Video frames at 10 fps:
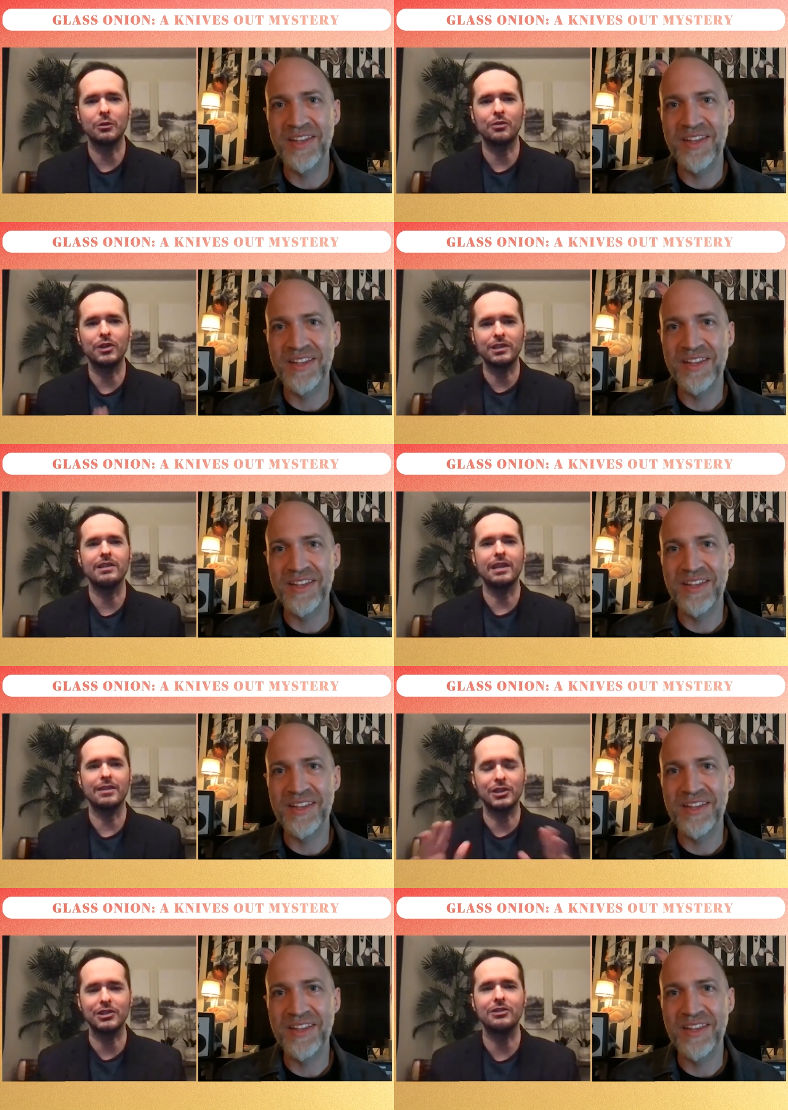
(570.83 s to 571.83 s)
Speaker 1: you know, this is it,
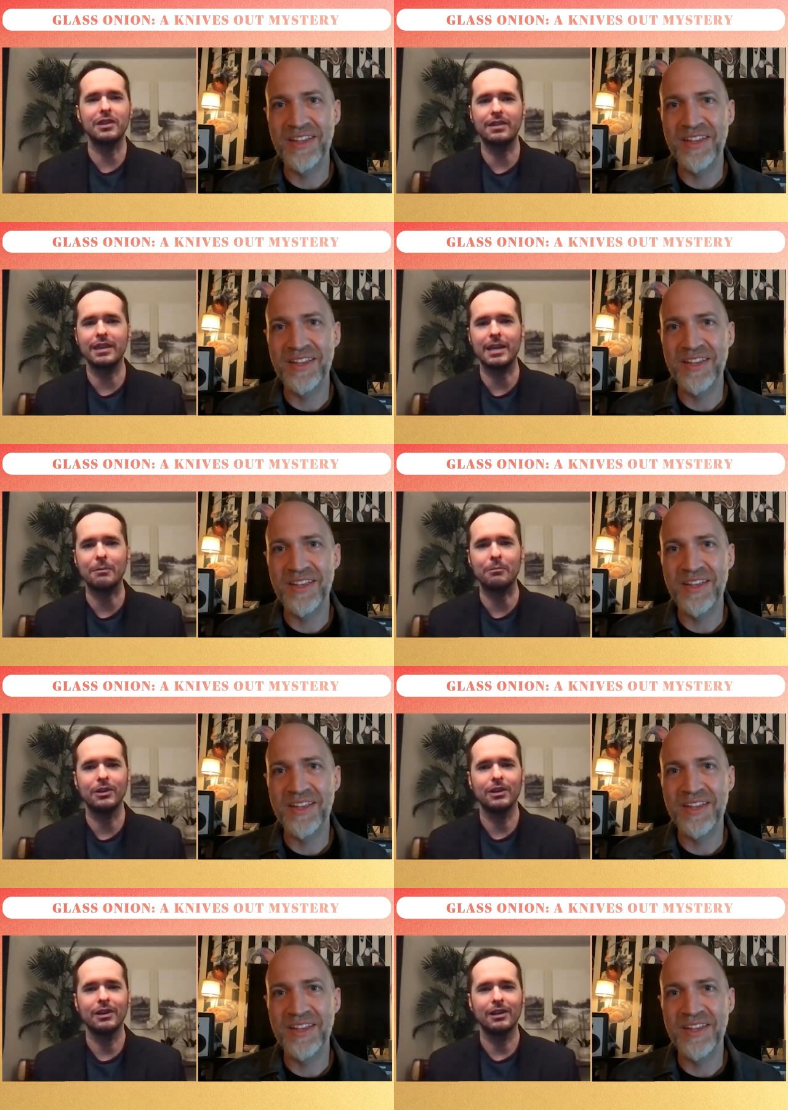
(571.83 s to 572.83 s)
this is the theme,
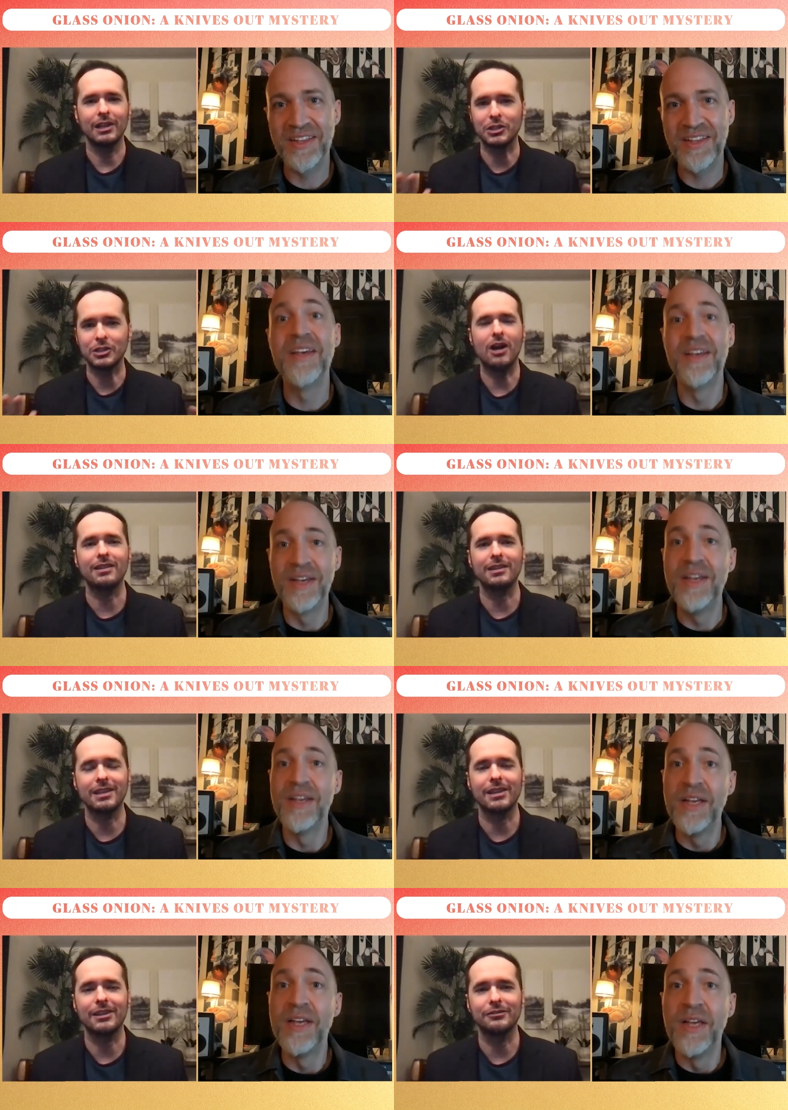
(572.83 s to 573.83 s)
let's lock this
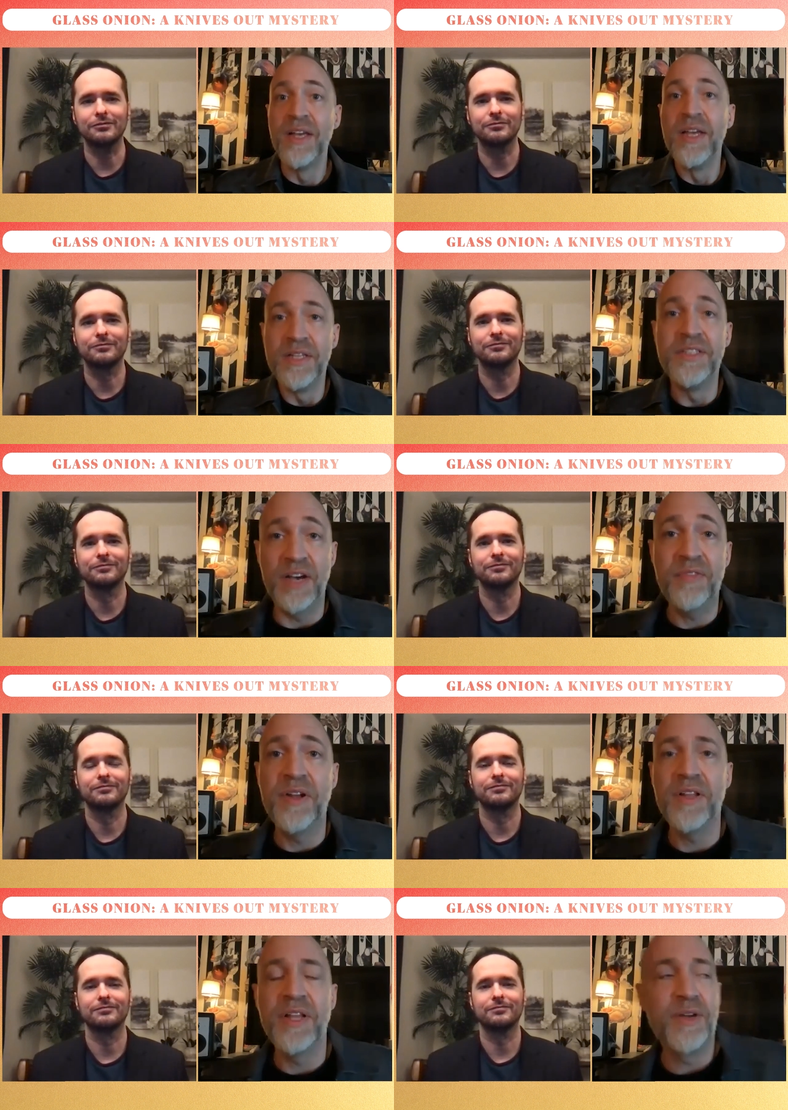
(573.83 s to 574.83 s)
in?
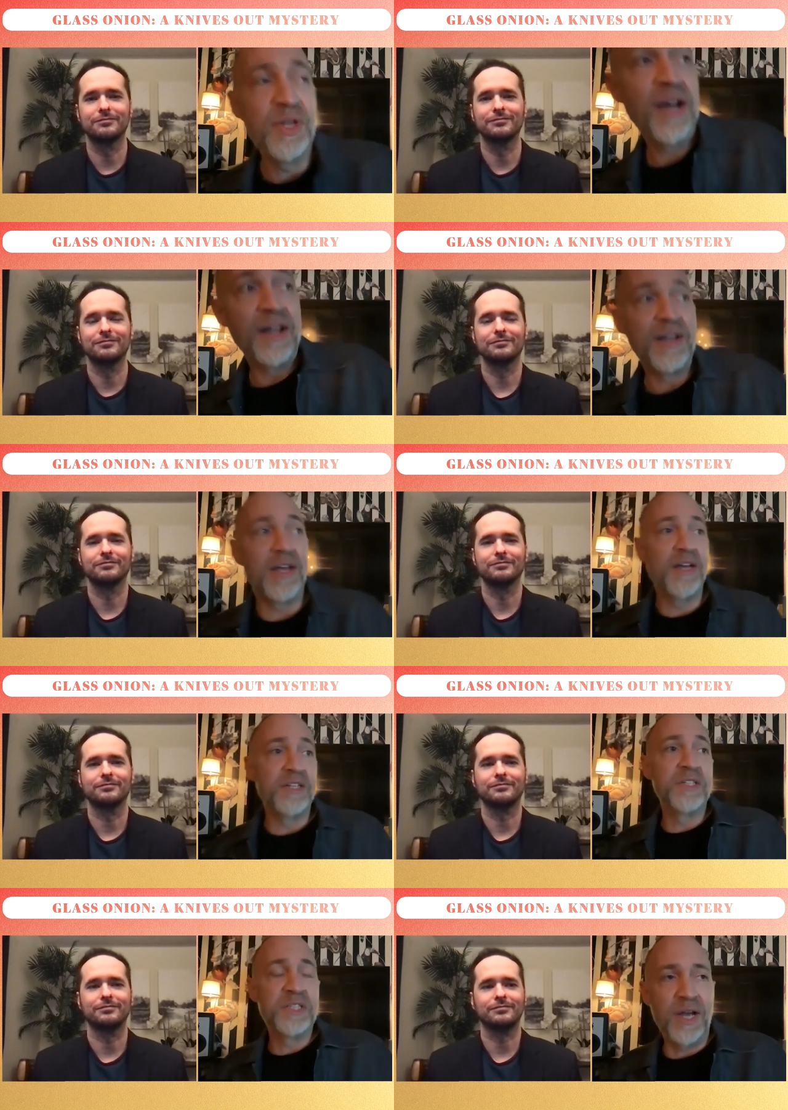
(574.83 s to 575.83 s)
Speaker 2: Definitely, yeah, and
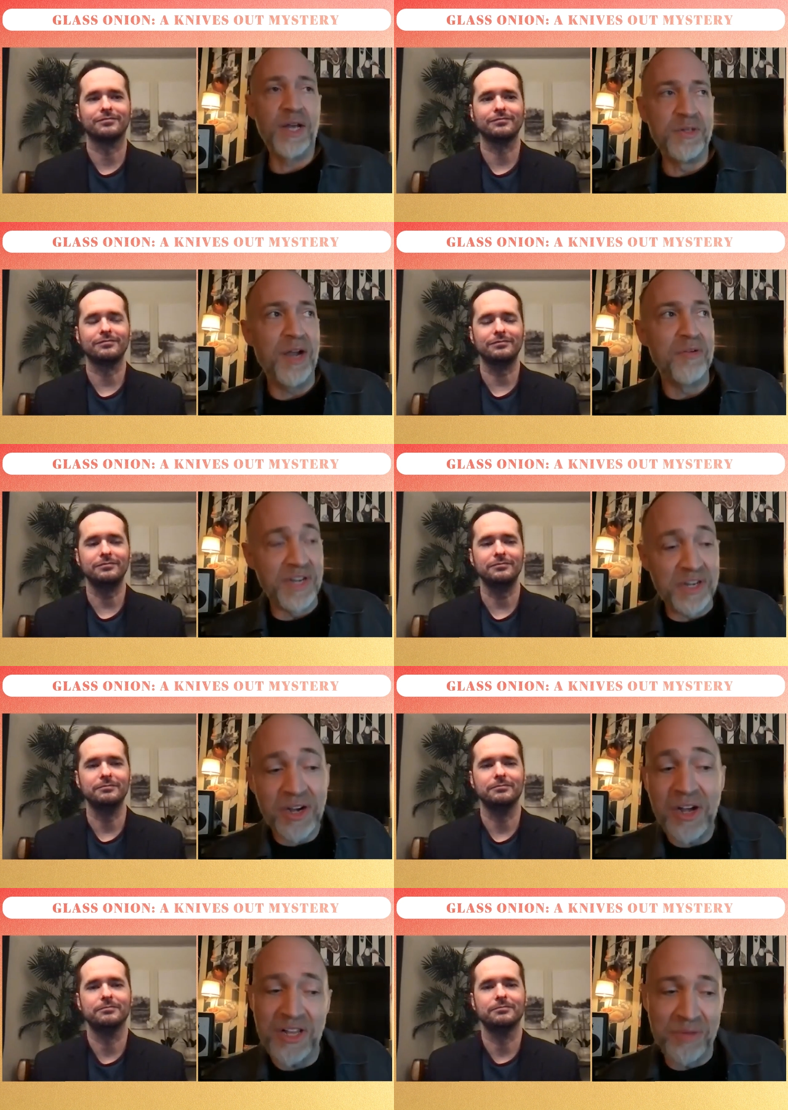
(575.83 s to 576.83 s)
I, I
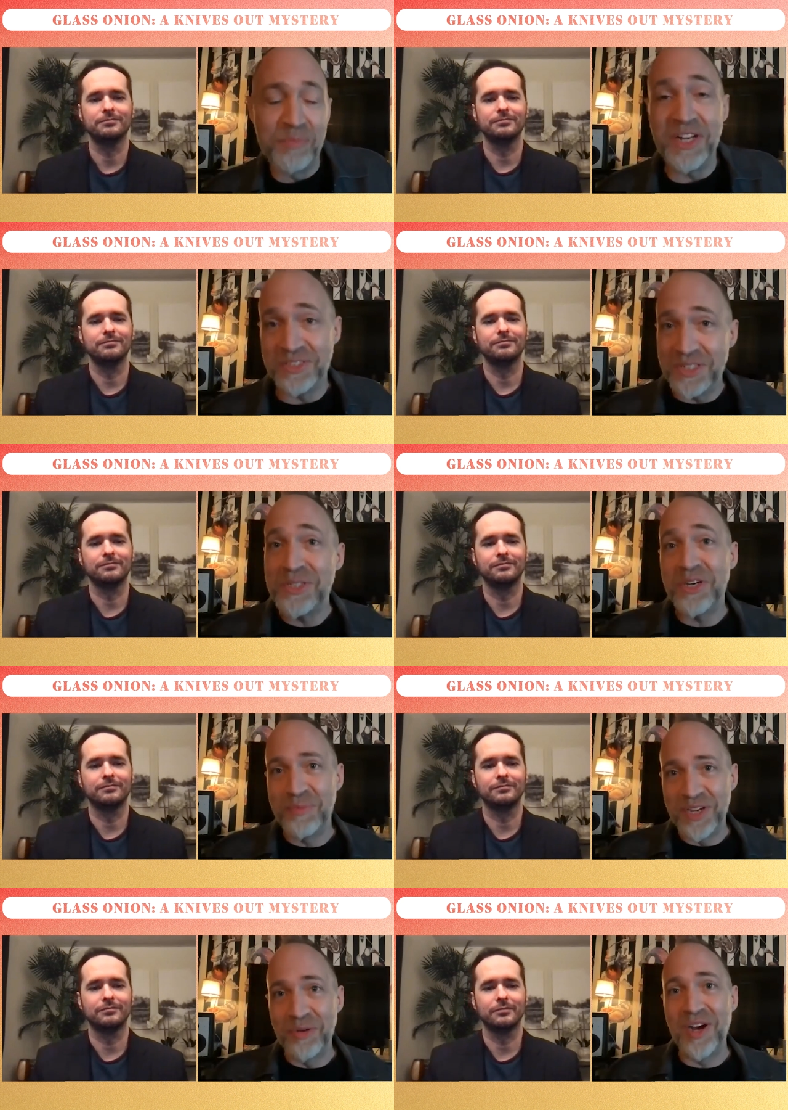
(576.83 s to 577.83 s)
recall it because it
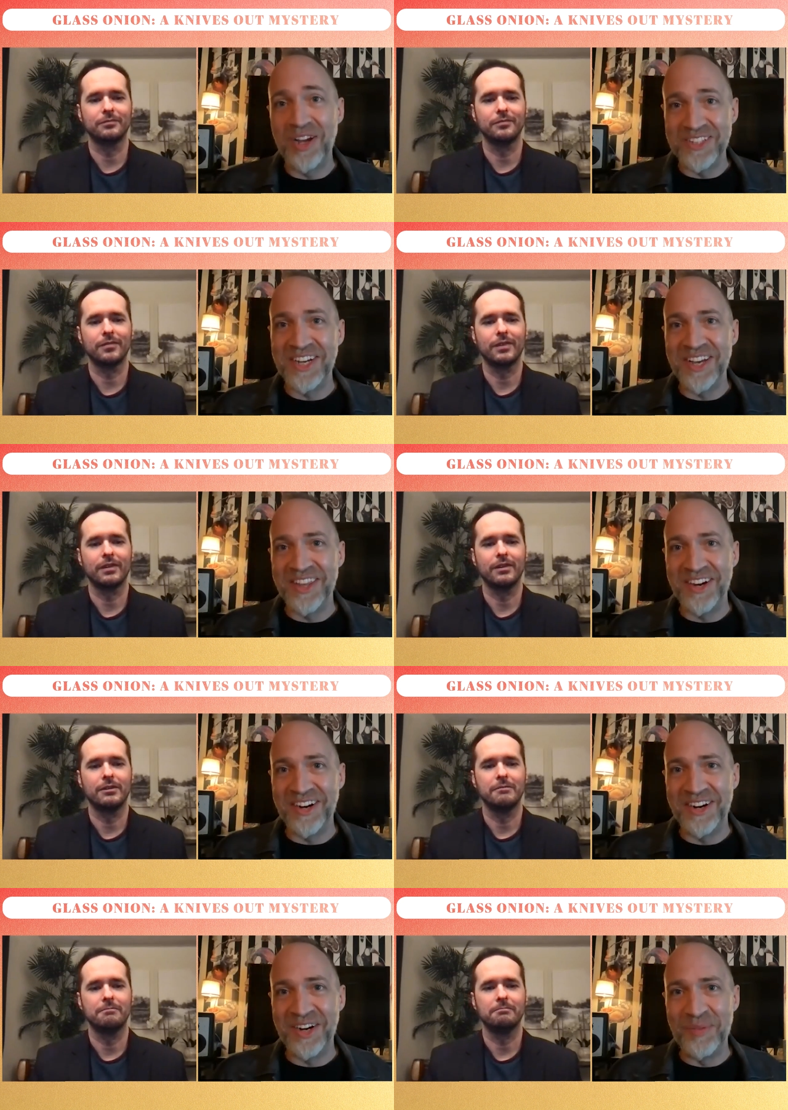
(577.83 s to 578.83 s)
took me a while to get
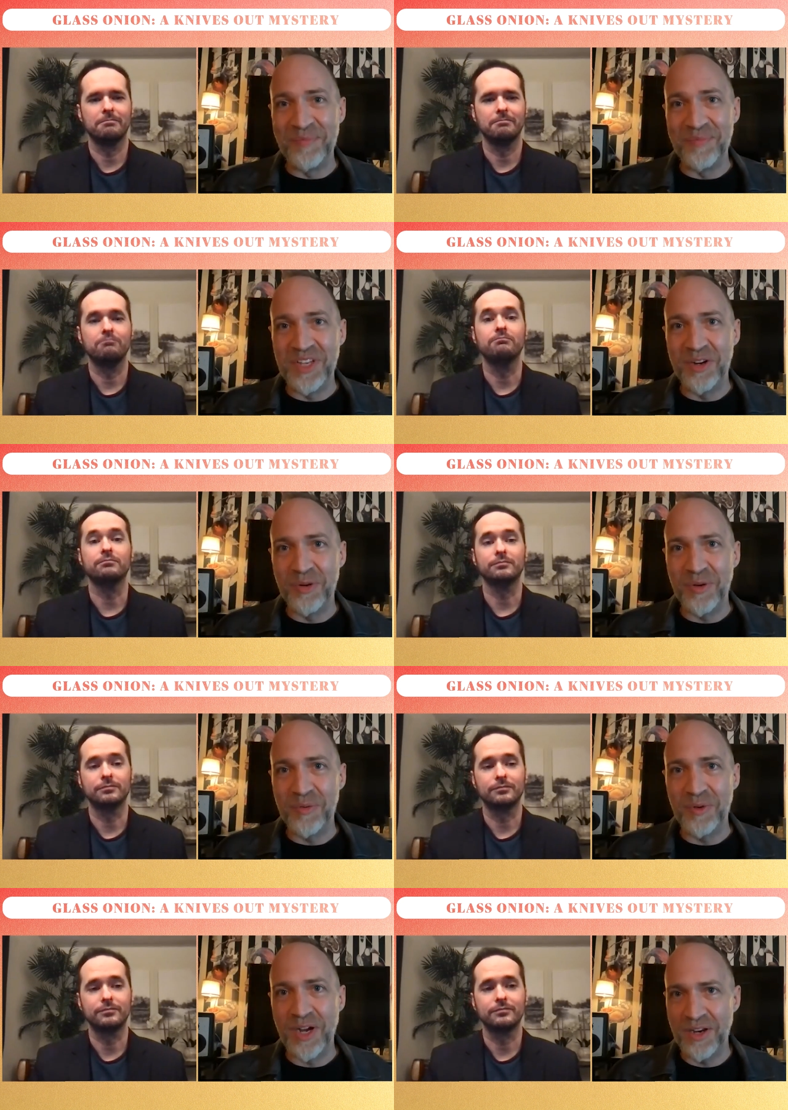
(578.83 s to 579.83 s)
there. Um, mm-hmm. you know,
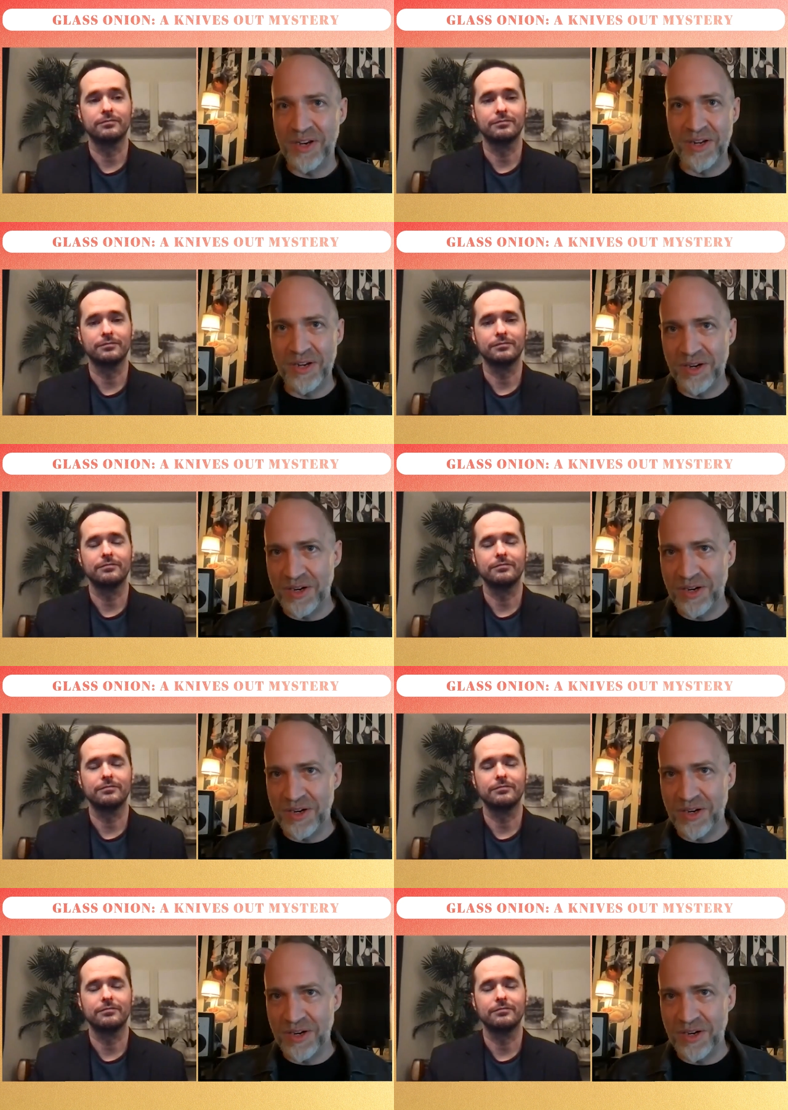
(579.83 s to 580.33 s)
Ryan and I